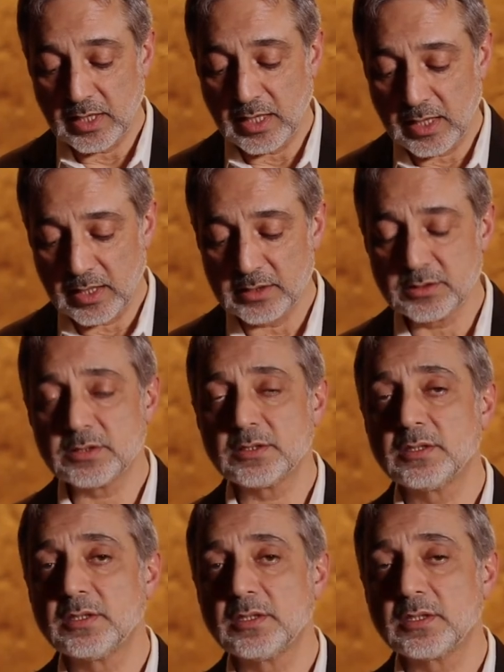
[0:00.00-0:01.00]
and
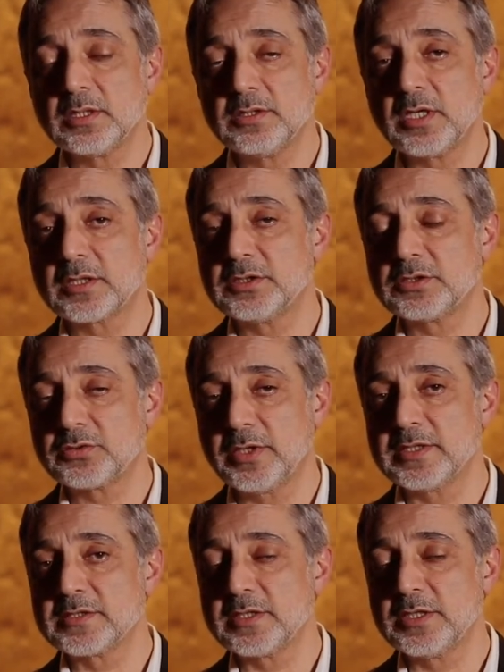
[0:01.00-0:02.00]
conducted
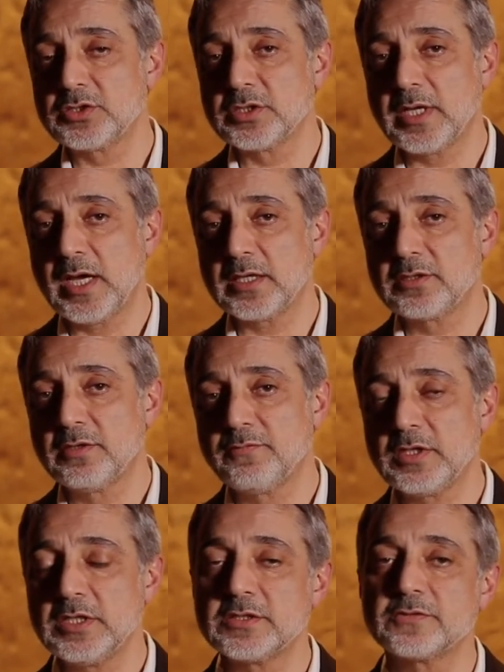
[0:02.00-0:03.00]
translation
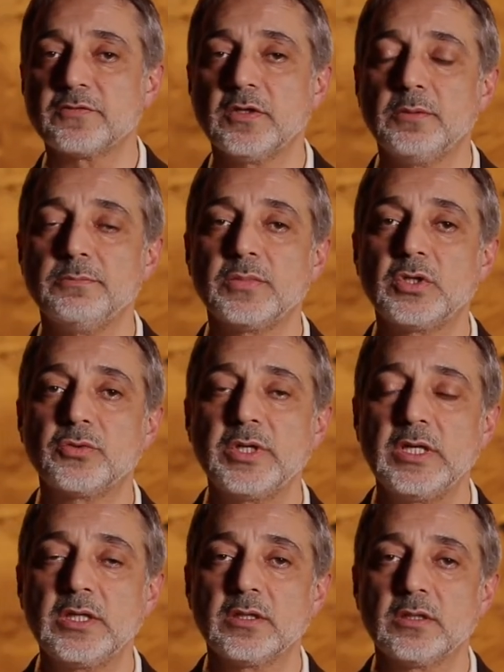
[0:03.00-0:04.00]
activities from
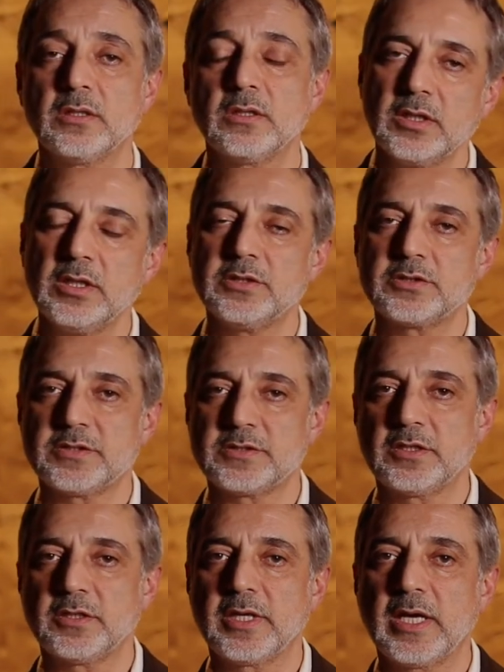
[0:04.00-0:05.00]
Greek into
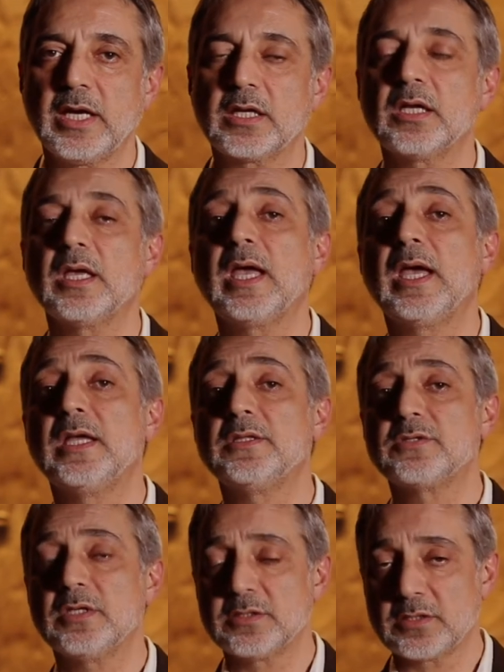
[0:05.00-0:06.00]
Syriac
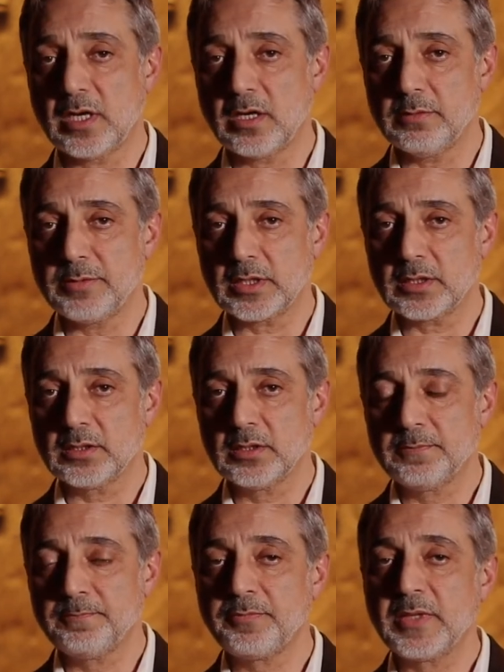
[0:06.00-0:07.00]
and into Arabic.
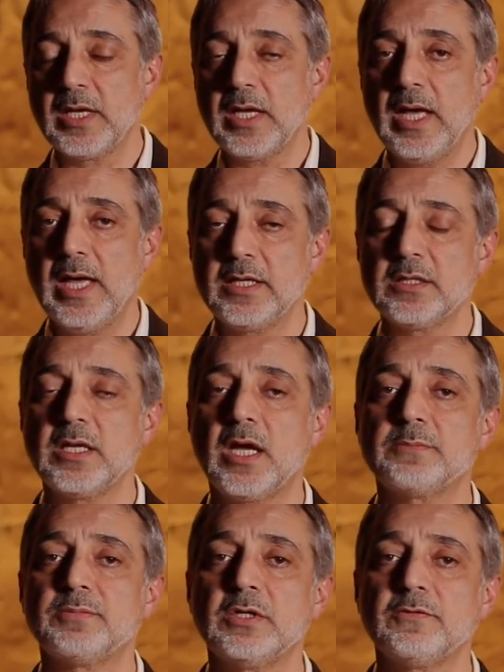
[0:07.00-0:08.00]
Had it
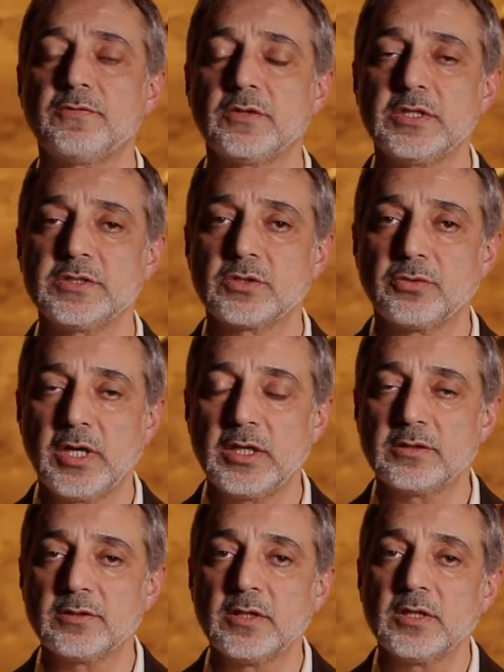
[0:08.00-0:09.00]
not been for these
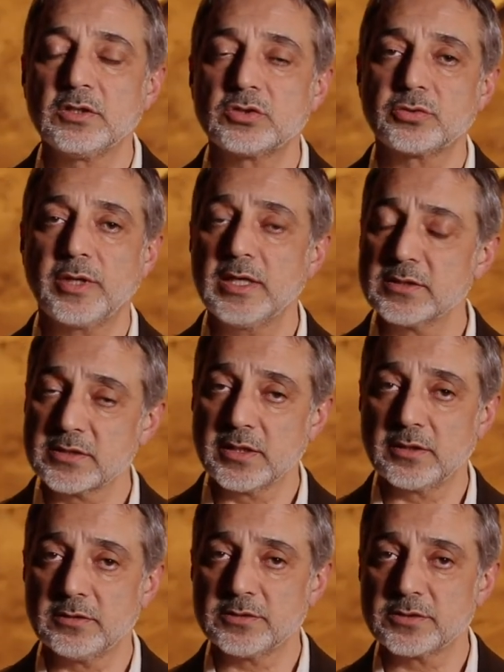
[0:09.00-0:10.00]
great
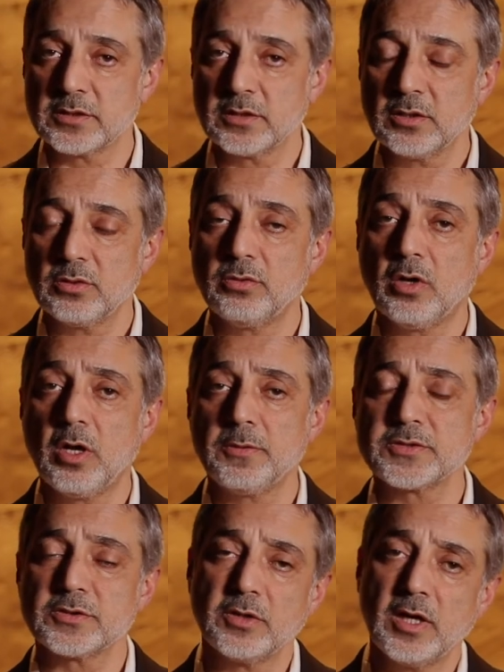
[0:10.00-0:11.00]
translators who
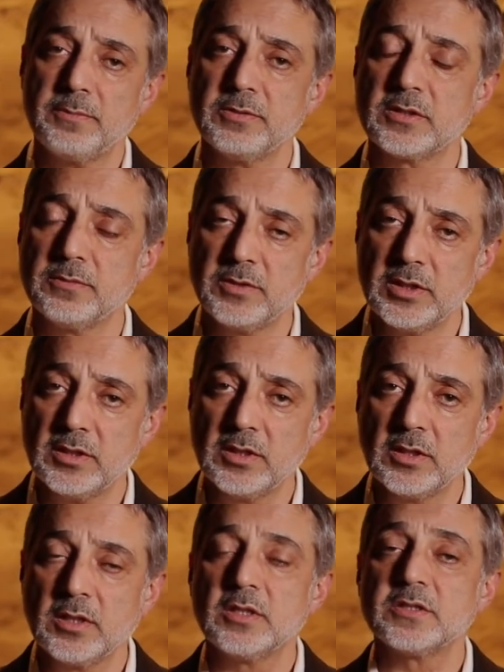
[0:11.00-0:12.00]
also happened to be
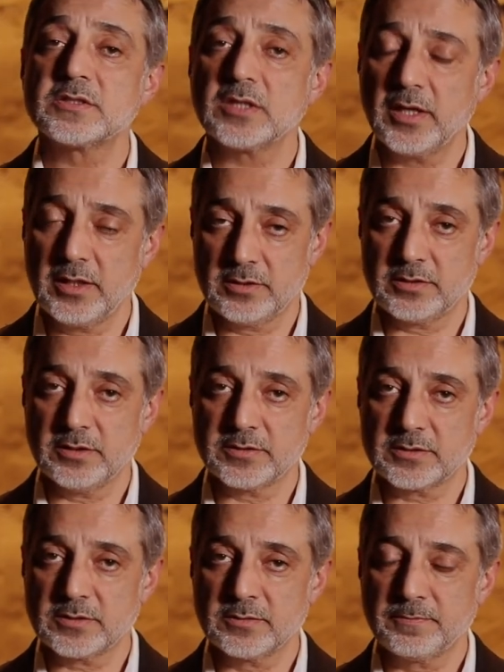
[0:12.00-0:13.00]
scientists,